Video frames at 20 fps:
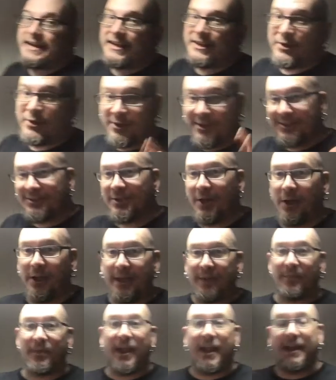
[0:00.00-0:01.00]
it, you can
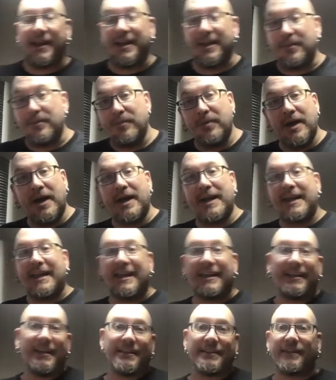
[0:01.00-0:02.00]
totally paint it, but
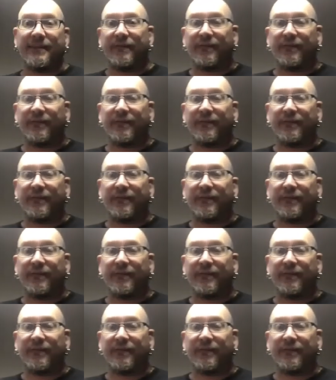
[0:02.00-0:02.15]
he doesn't